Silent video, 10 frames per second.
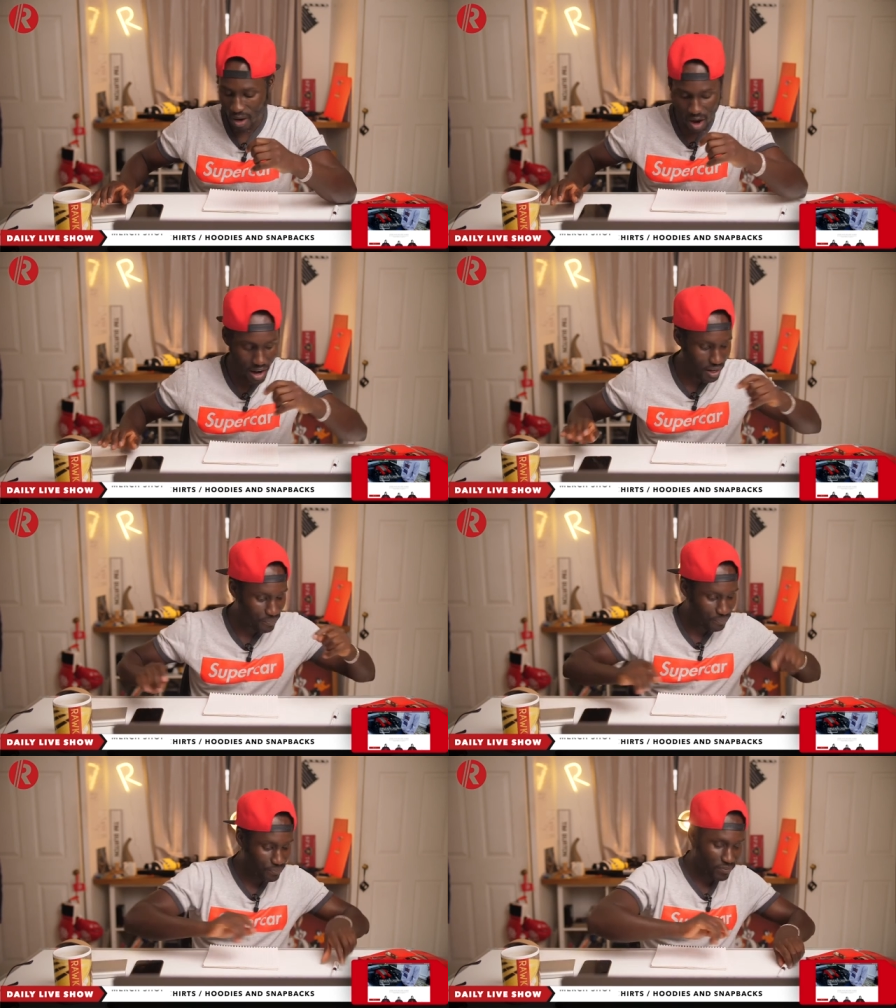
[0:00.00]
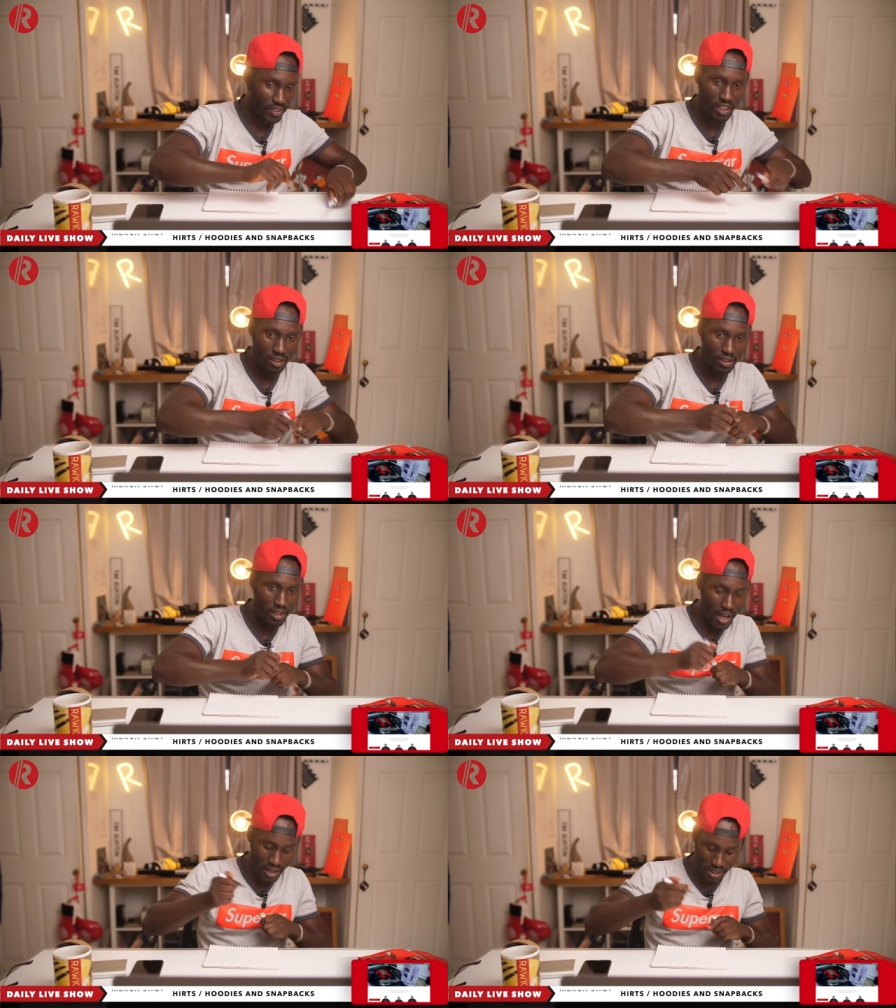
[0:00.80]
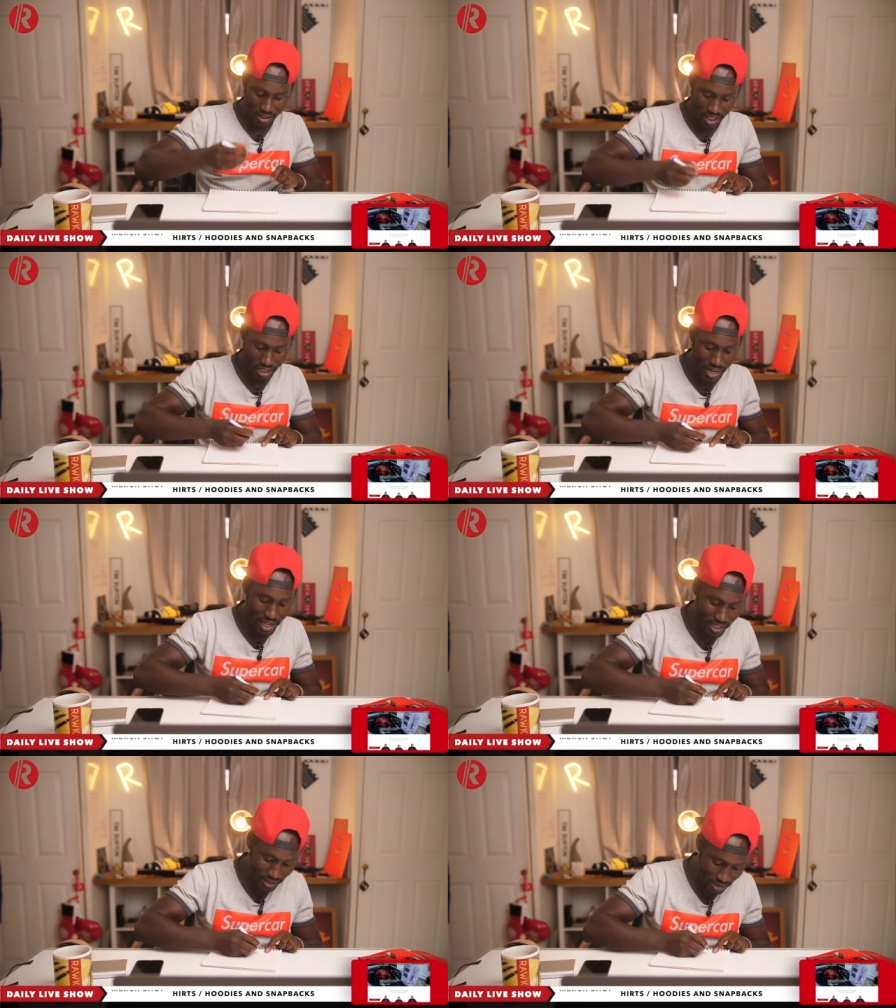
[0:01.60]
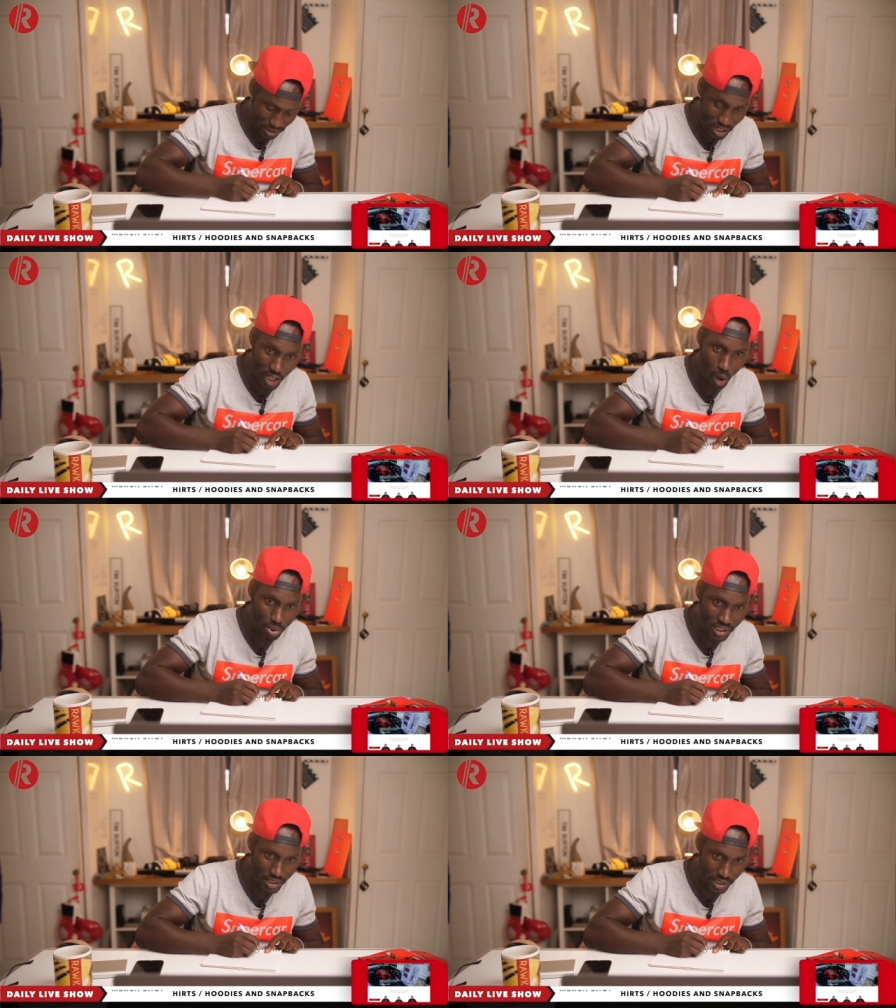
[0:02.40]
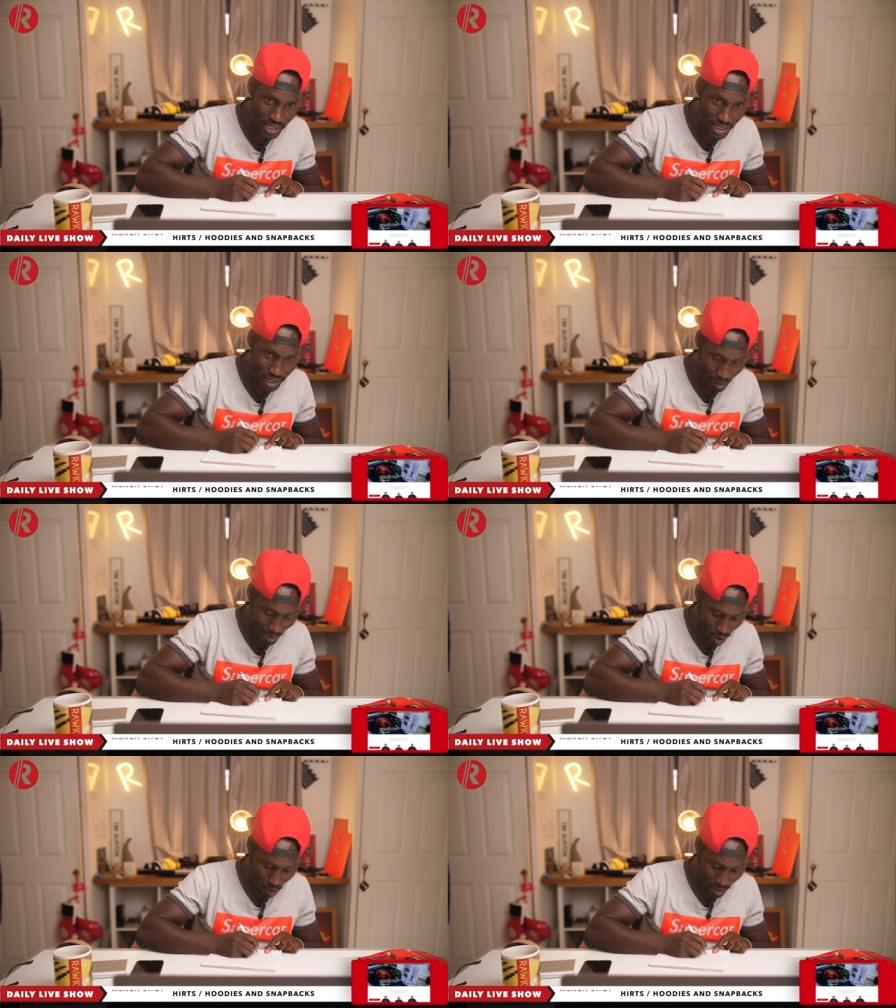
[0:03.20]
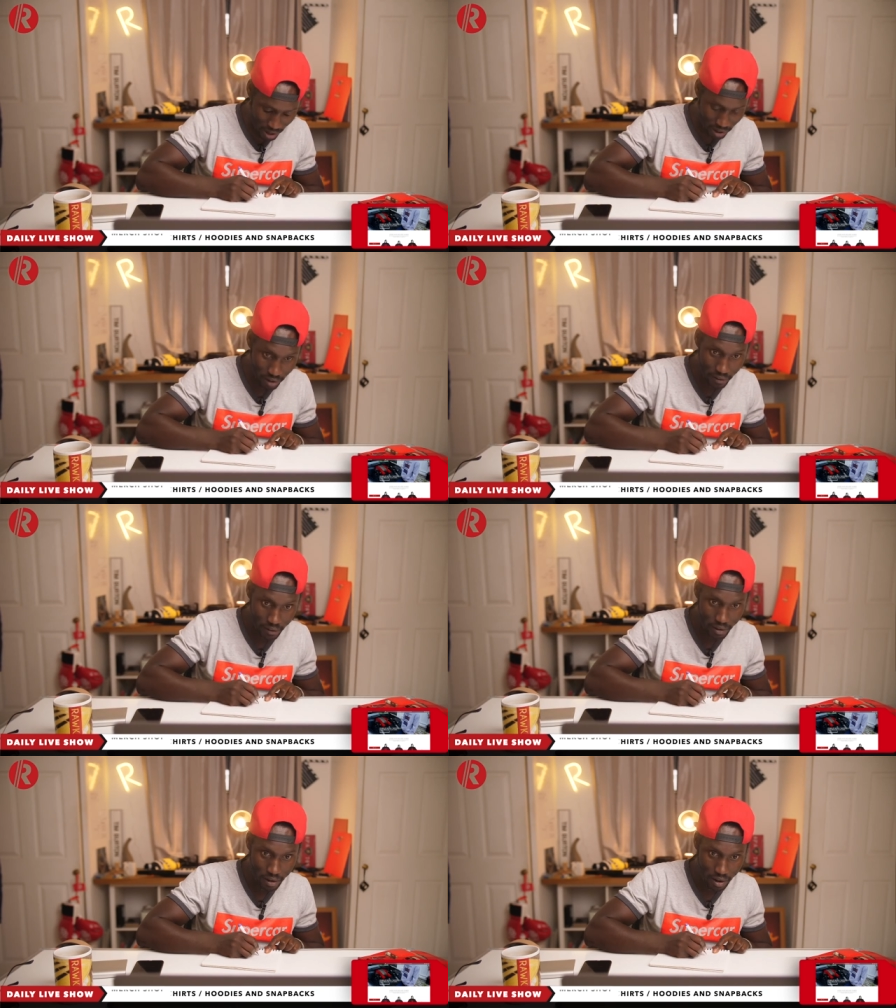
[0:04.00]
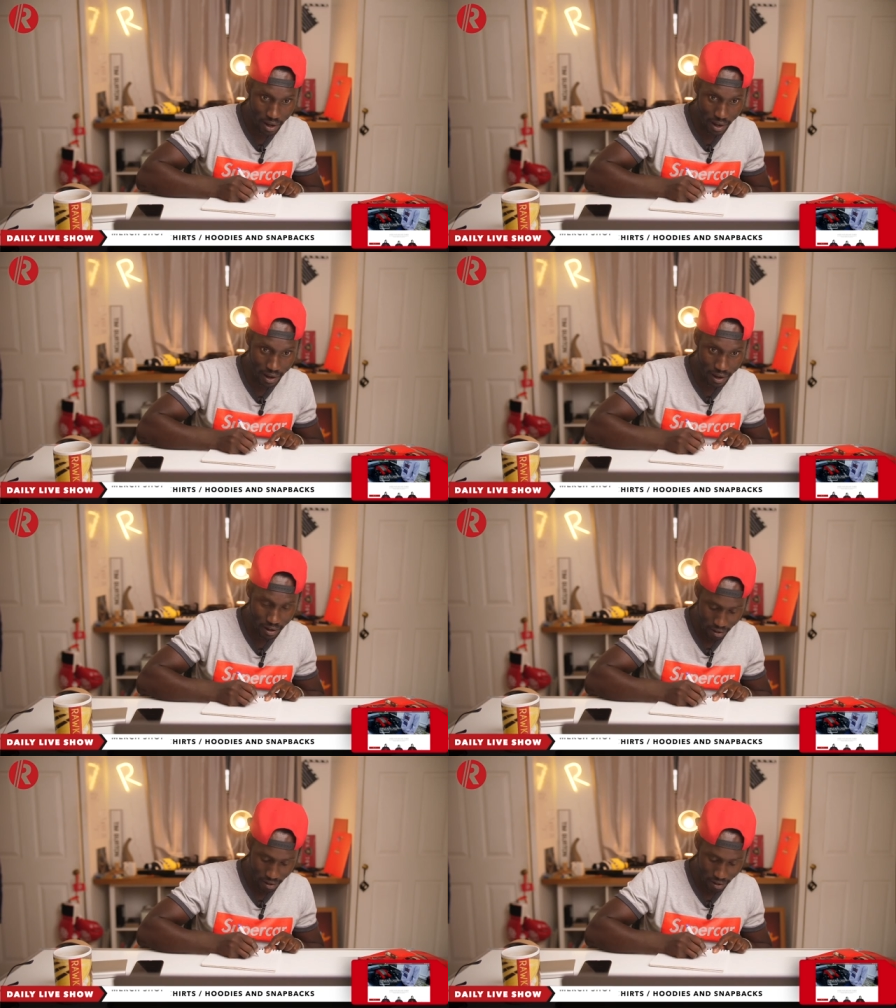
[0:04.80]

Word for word: All right. That is in, in an obscene amount of money. Like,